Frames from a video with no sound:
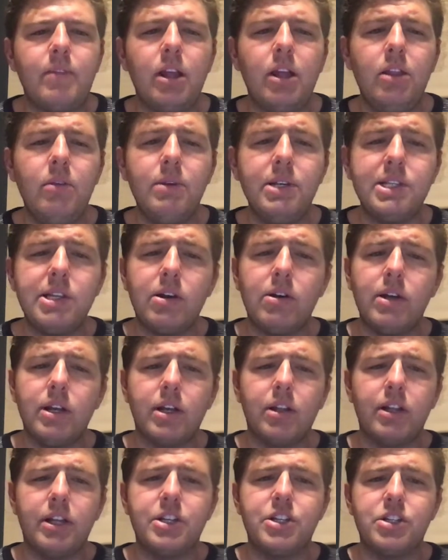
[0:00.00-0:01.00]
then we saw in
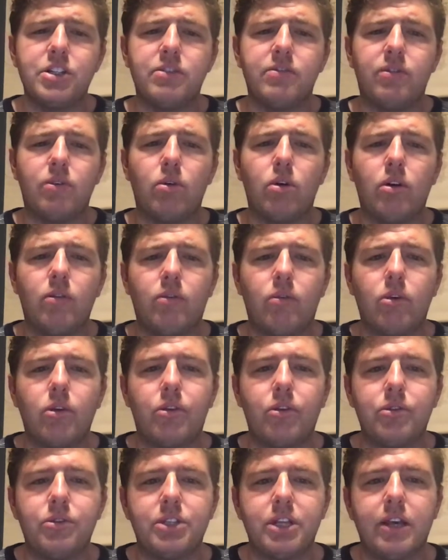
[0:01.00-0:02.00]
Galatians 4 4
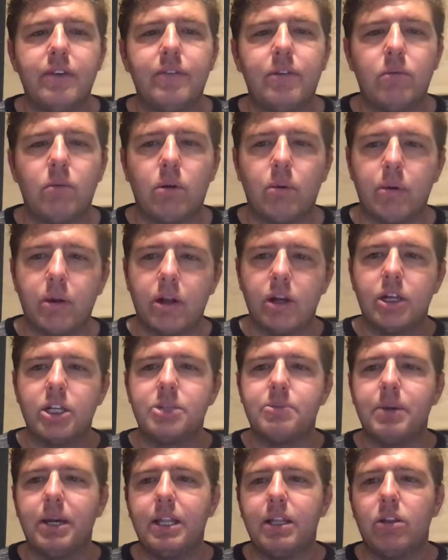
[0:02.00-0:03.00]
through 7, where we're going to
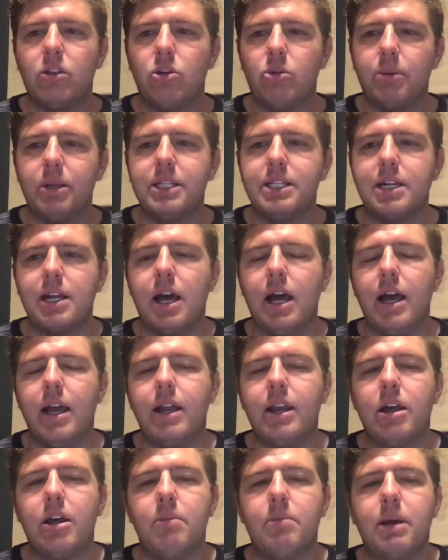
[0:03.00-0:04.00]
expand a little bit
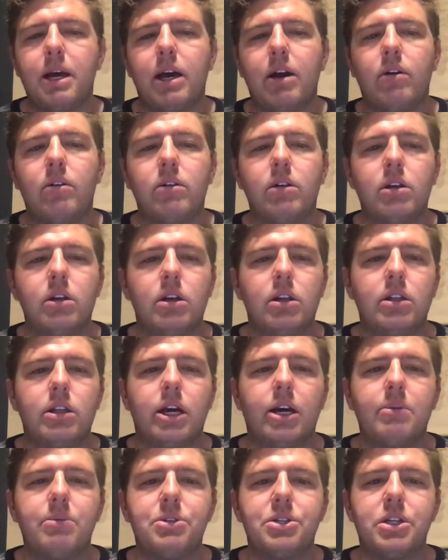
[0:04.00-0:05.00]
tonight about
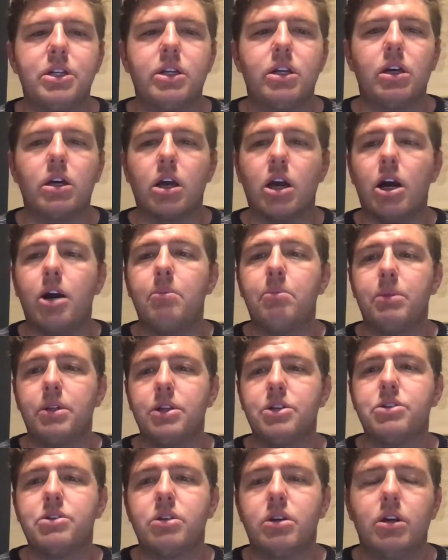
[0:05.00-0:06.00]
adoption
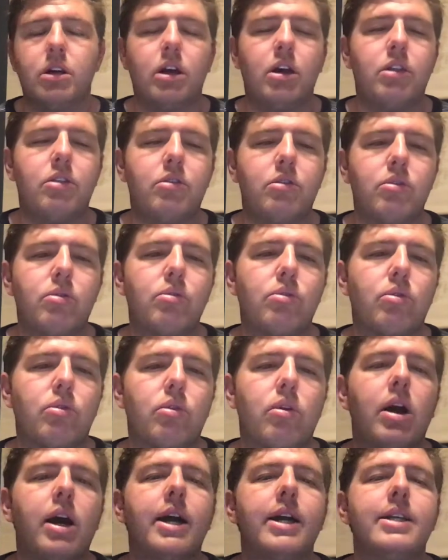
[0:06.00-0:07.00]
accomplished uh, through
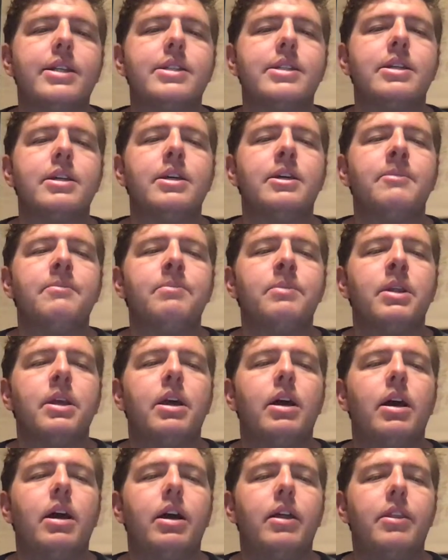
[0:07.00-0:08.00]
Christ.
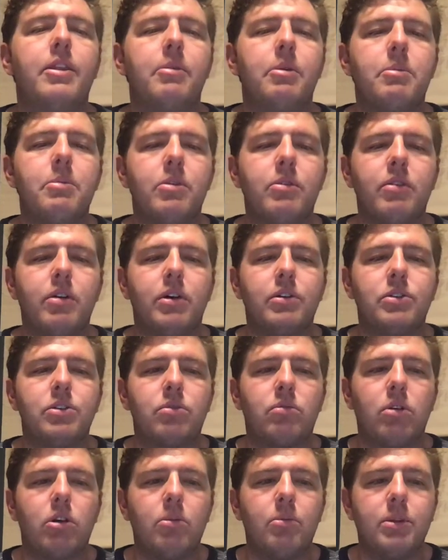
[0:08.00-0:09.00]
Uh, then we moved on to
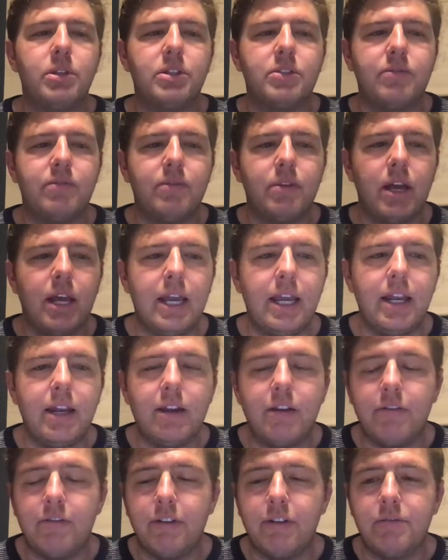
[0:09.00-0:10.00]
Romans
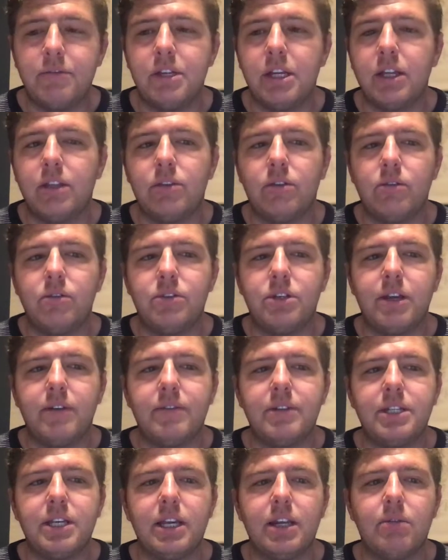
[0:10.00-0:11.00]
8 15 through
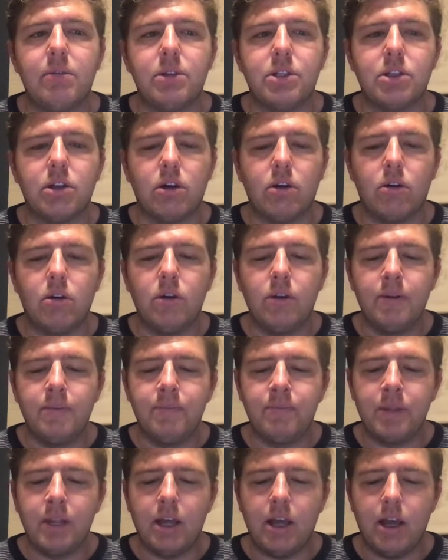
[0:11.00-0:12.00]
17, and we saw
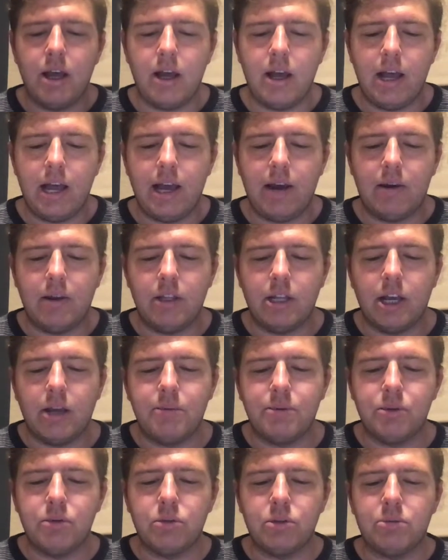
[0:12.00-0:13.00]
uh, how
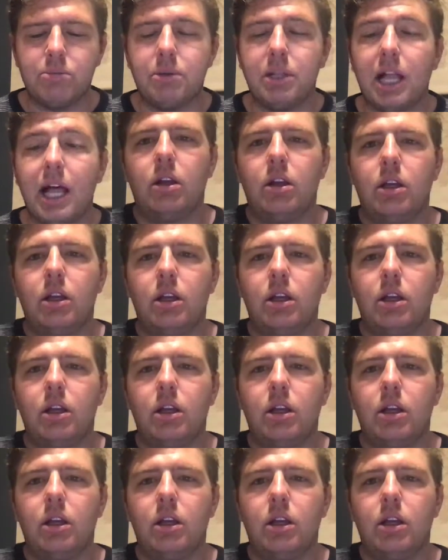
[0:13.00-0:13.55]
adoption was applied.